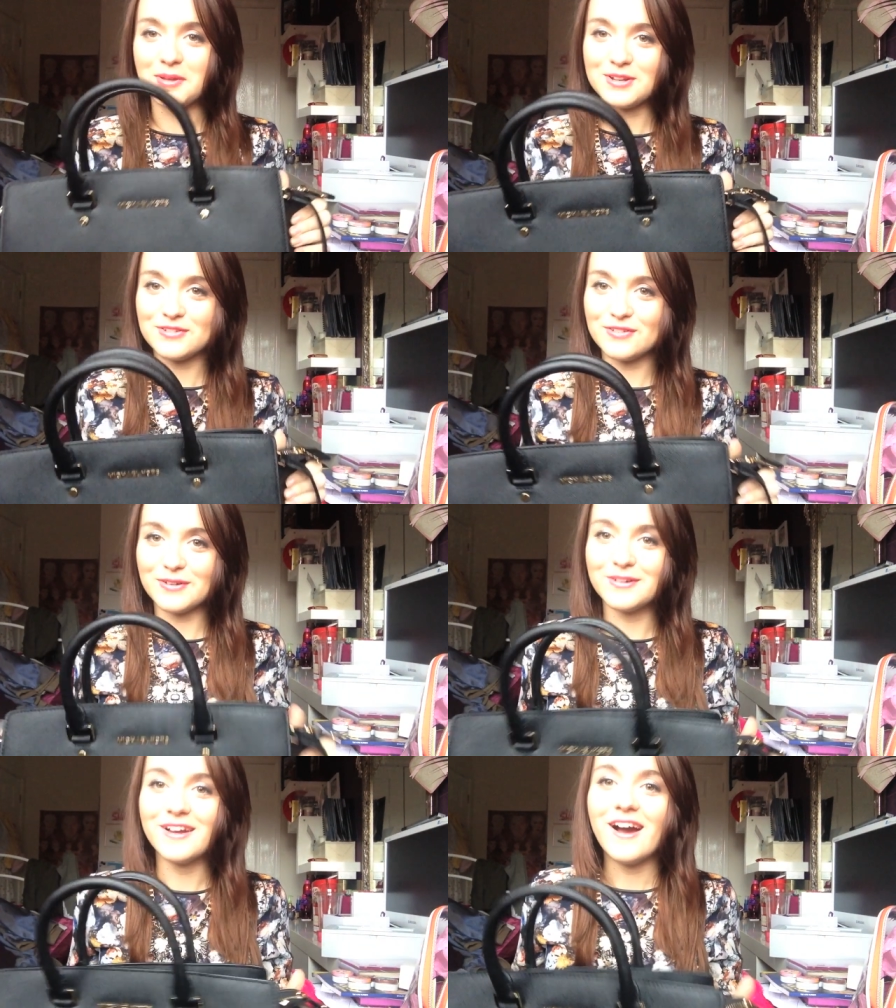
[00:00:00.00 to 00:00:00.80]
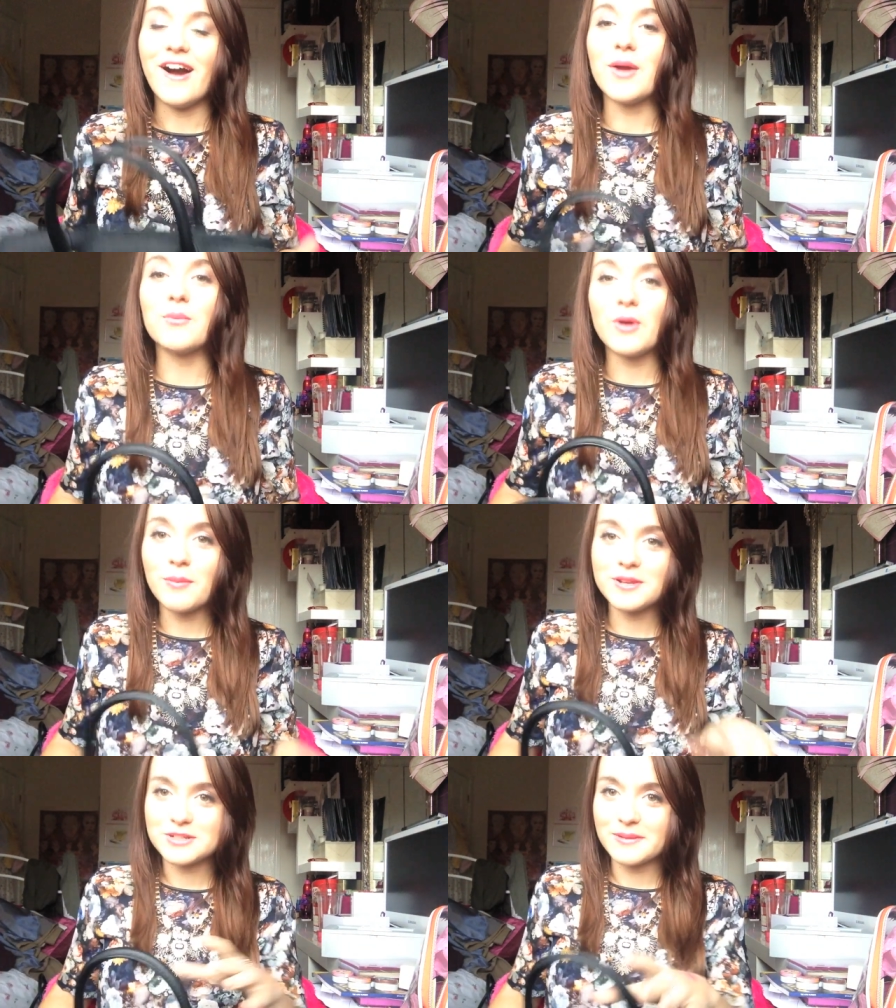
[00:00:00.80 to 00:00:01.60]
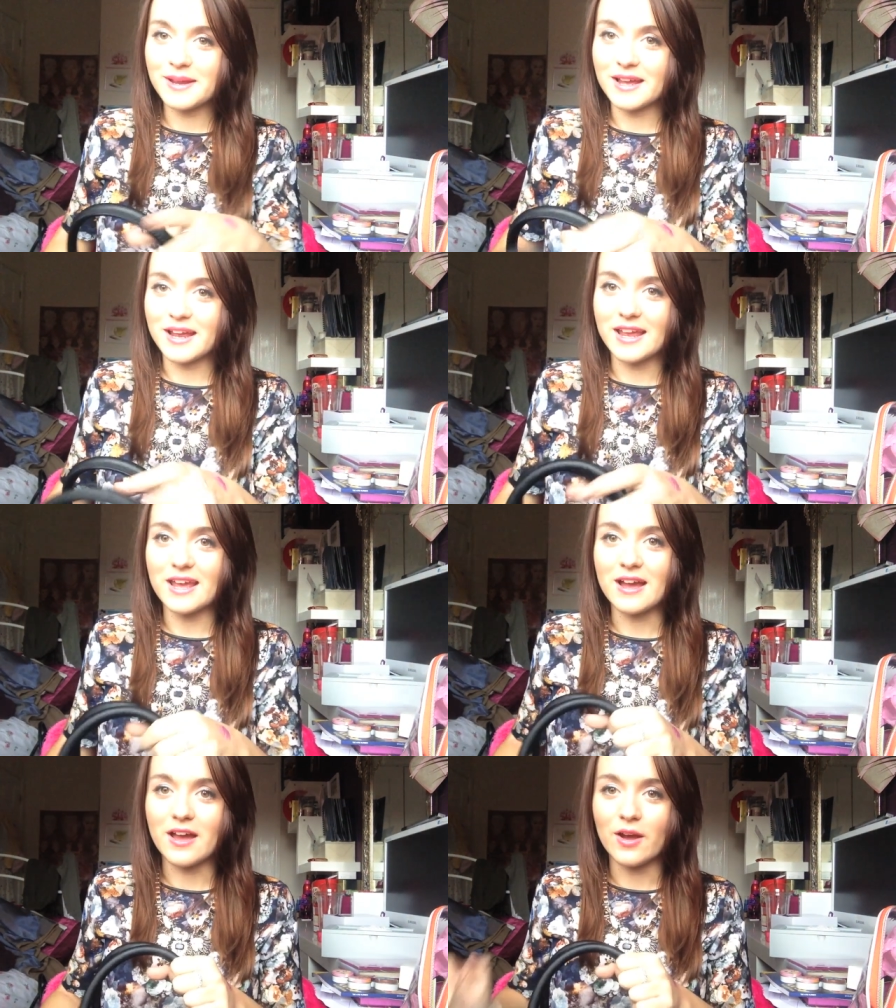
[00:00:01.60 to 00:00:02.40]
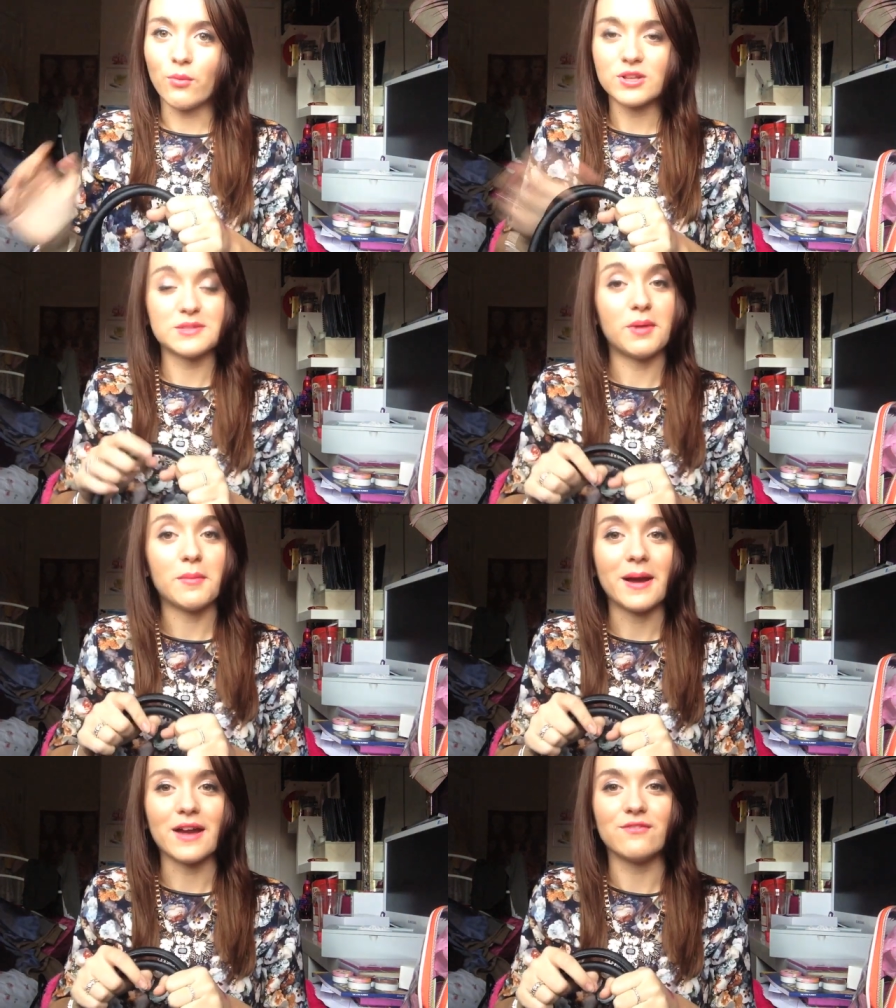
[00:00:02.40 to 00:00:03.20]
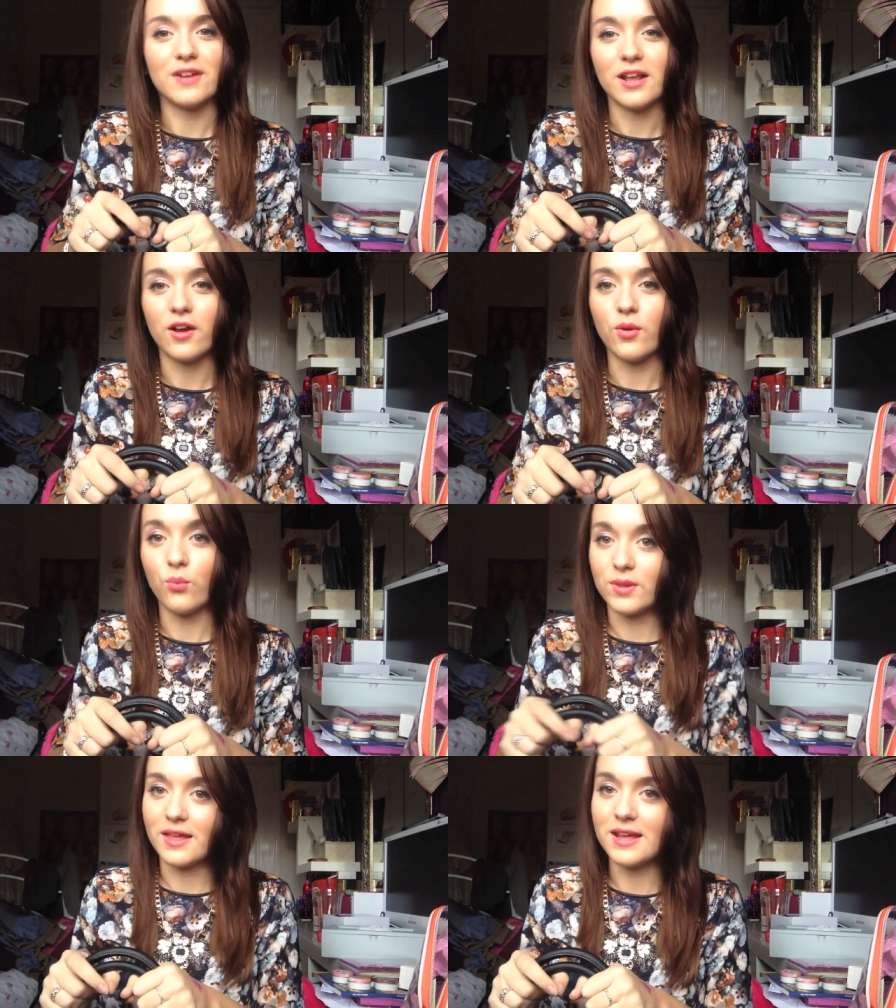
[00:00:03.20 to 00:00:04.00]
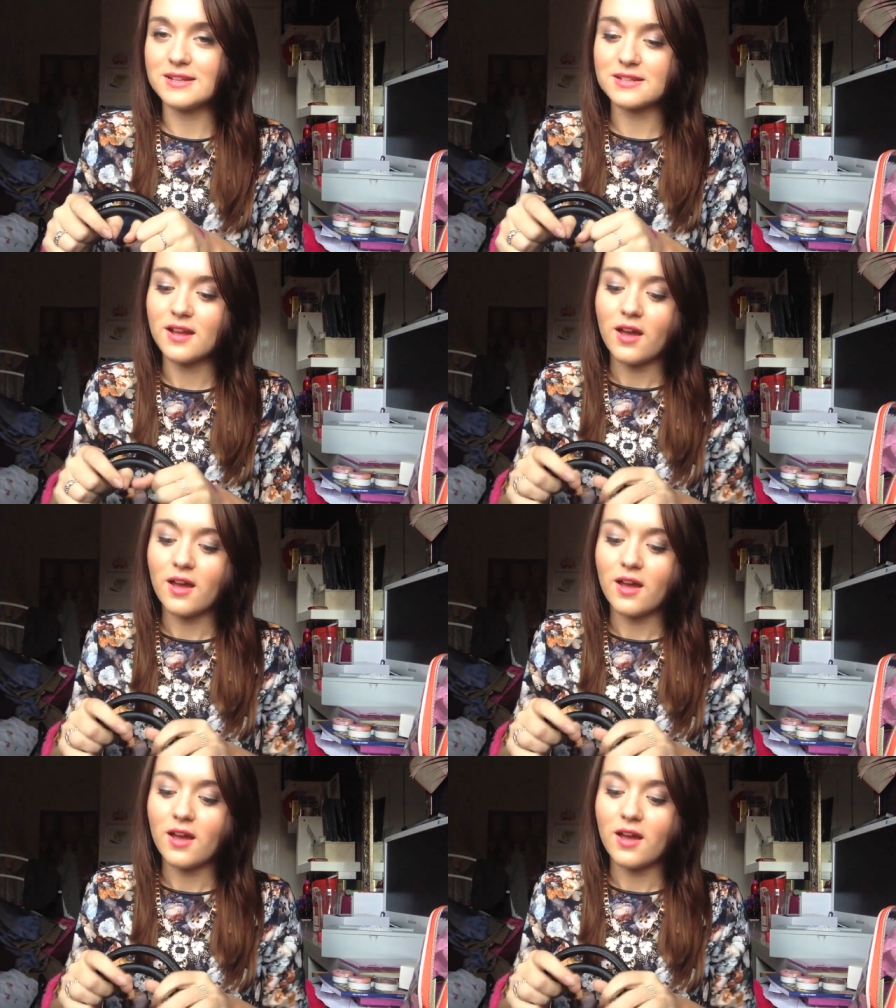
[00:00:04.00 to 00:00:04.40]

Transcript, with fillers: beautiful. I will be doing a uh, what's in my bag video with it,